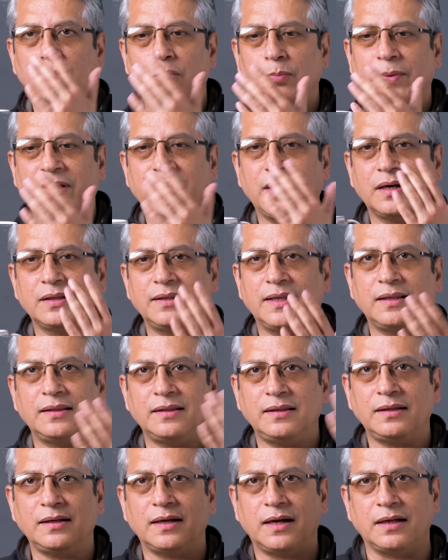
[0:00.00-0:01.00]
look bigger
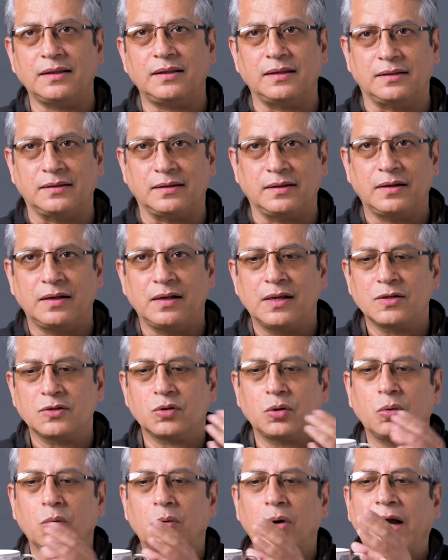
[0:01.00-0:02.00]
than the other.
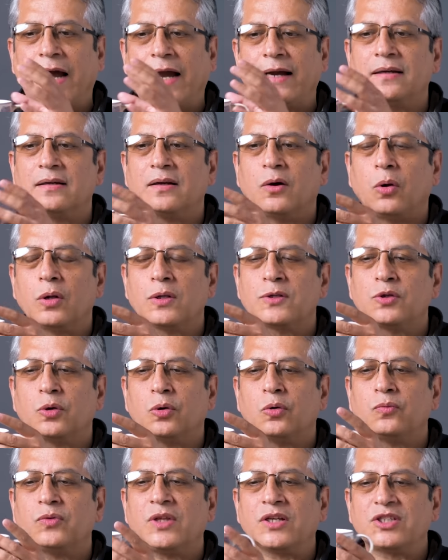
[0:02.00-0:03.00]
So, and
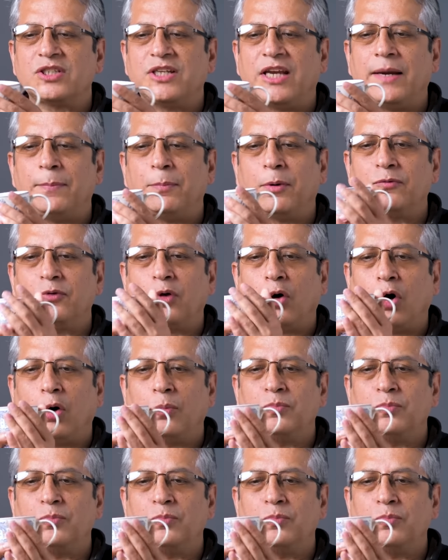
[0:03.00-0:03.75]
also the shape of the